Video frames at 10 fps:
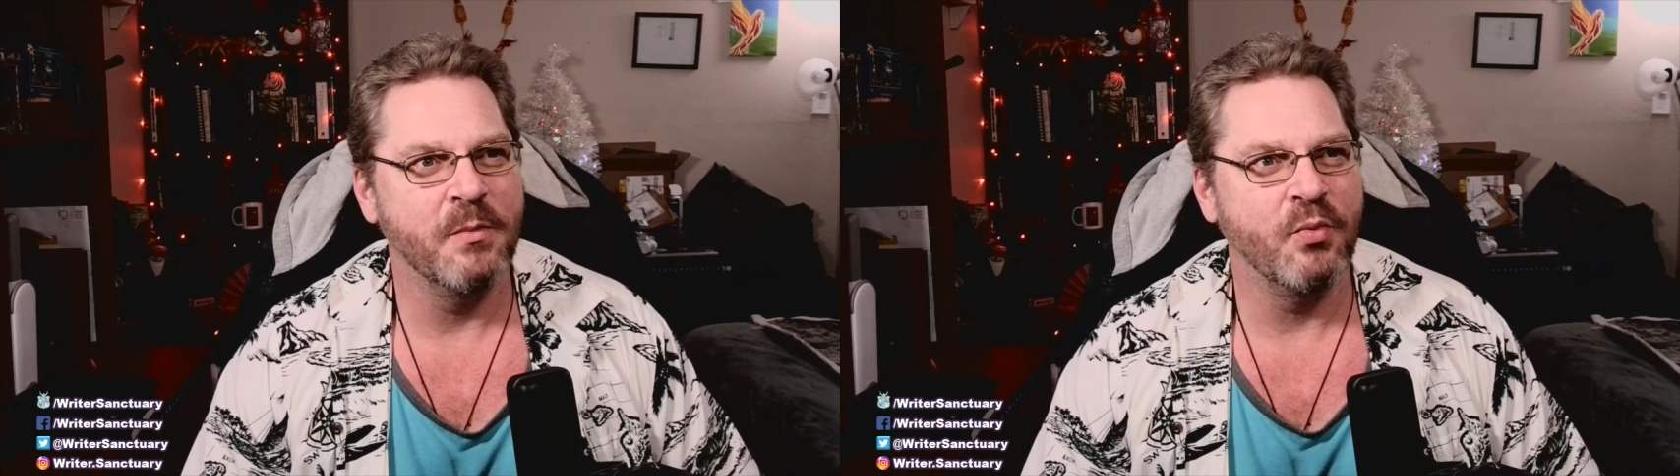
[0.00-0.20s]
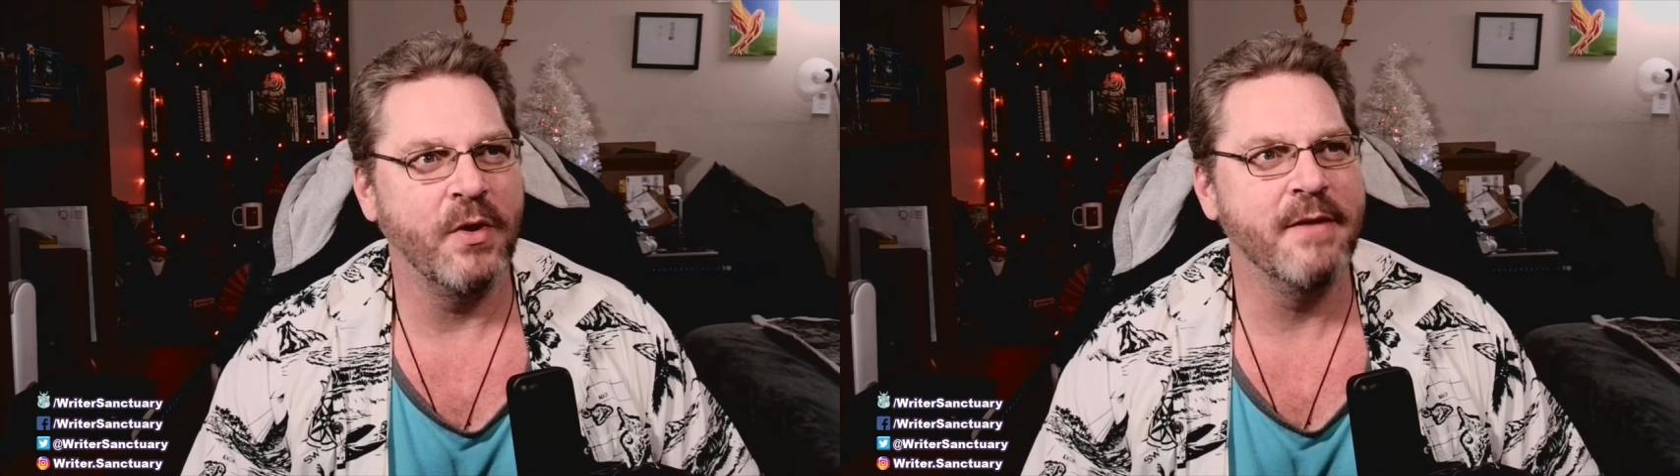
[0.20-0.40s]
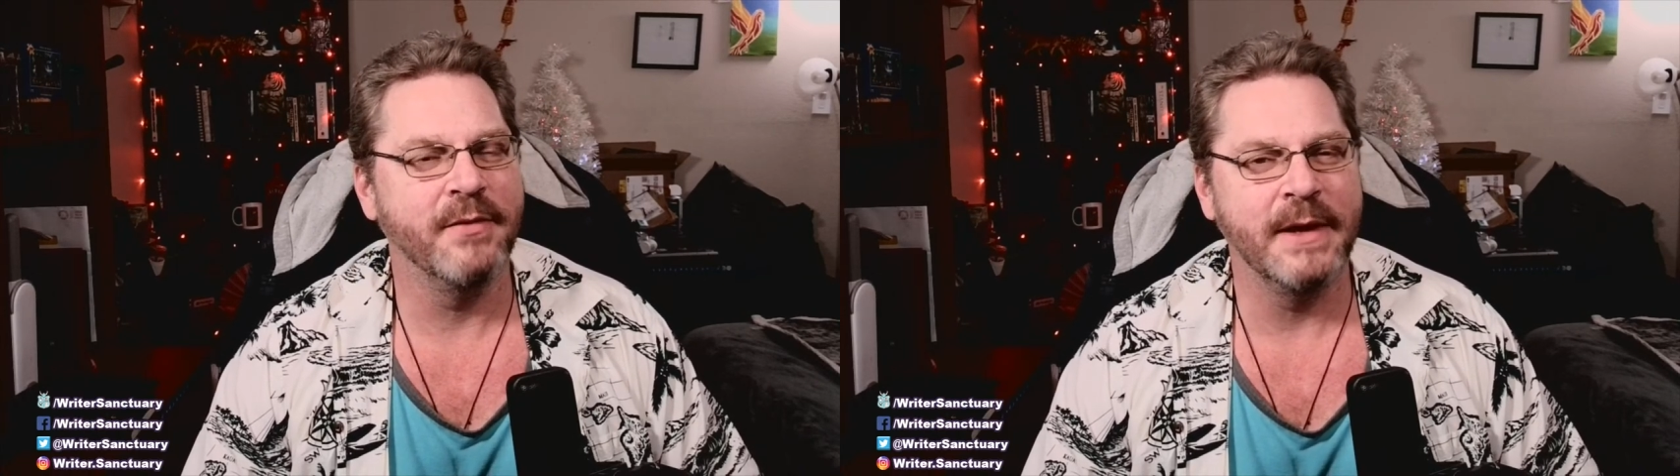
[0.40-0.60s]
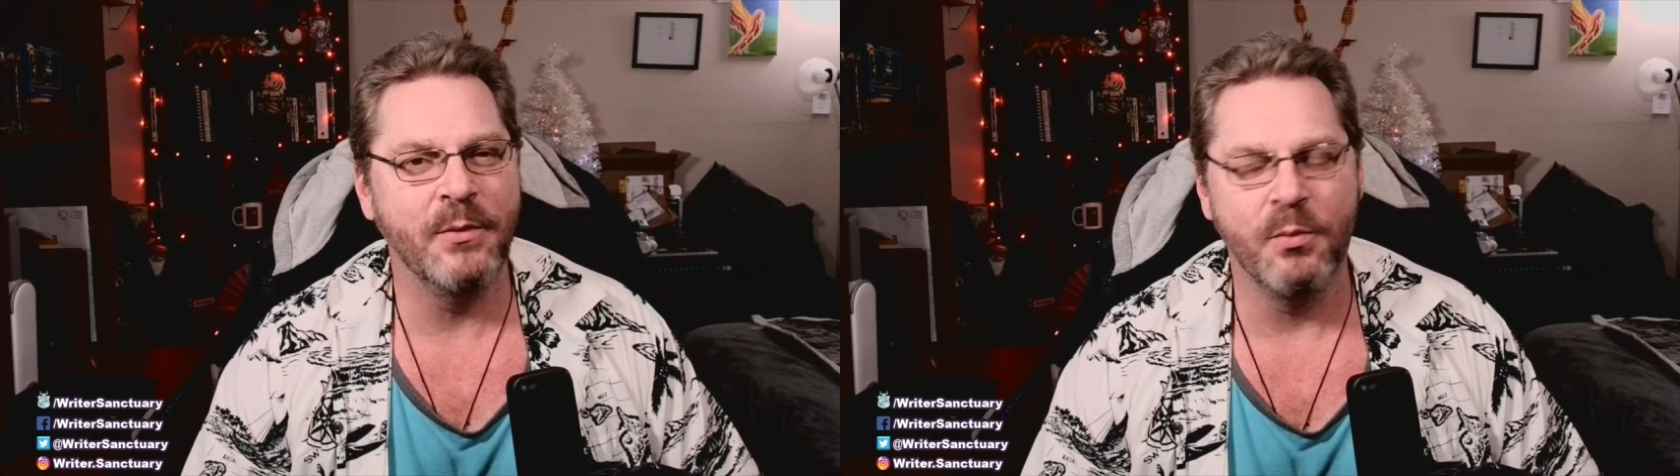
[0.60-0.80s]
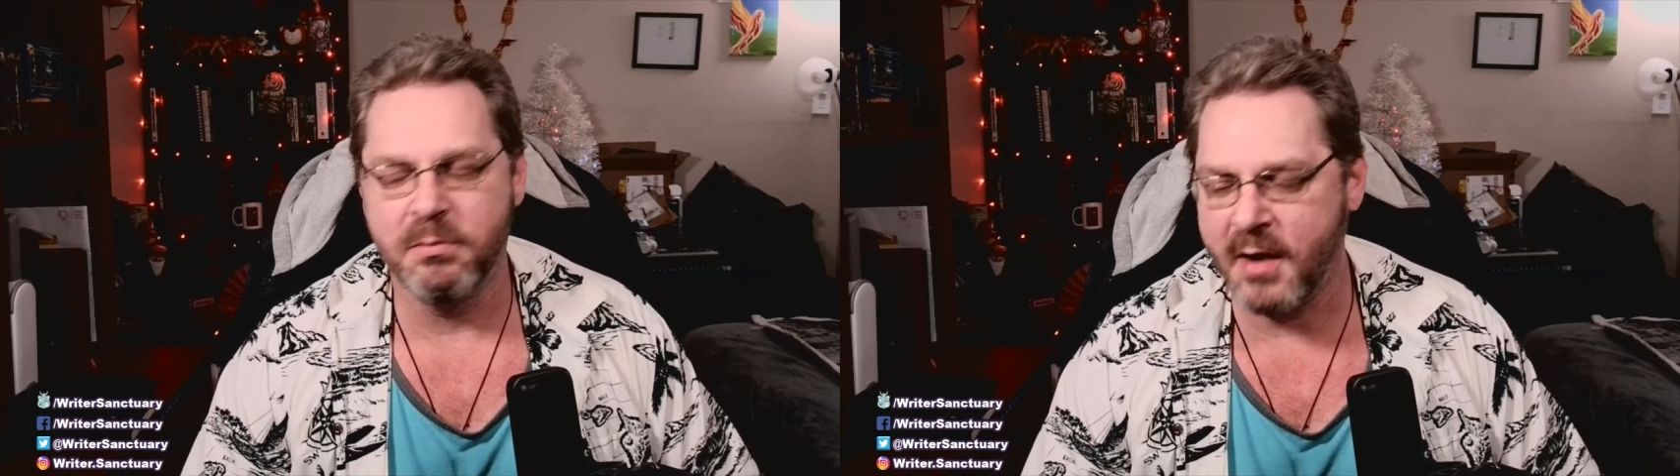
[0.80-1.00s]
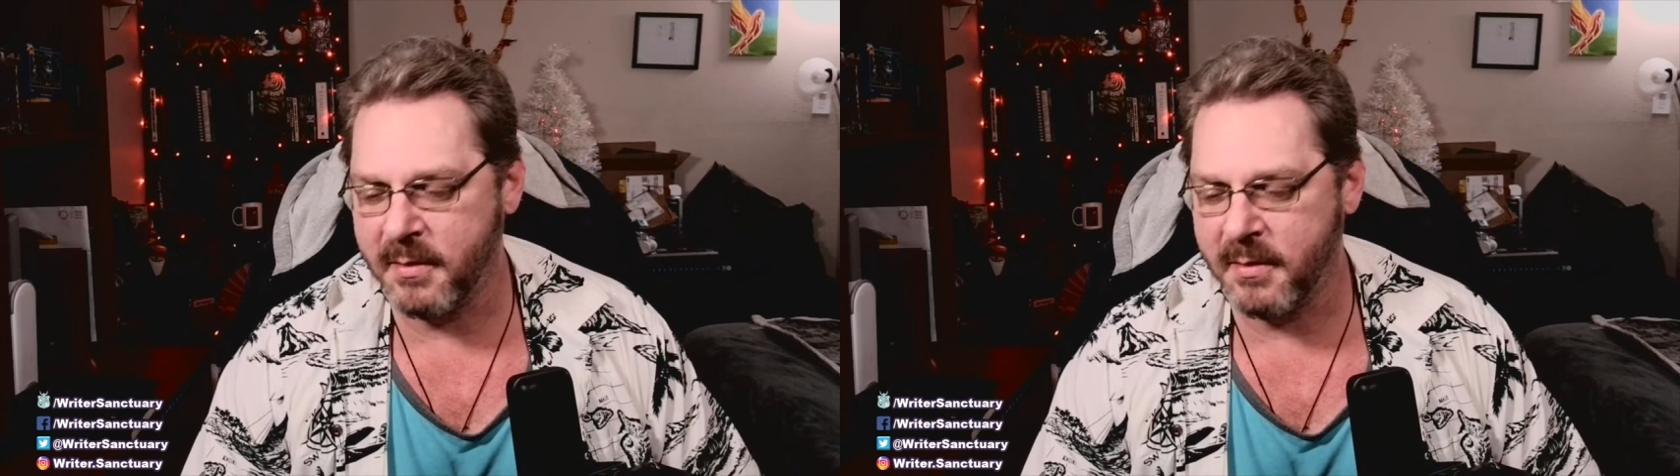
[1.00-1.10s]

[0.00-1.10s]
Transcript: with her briefly,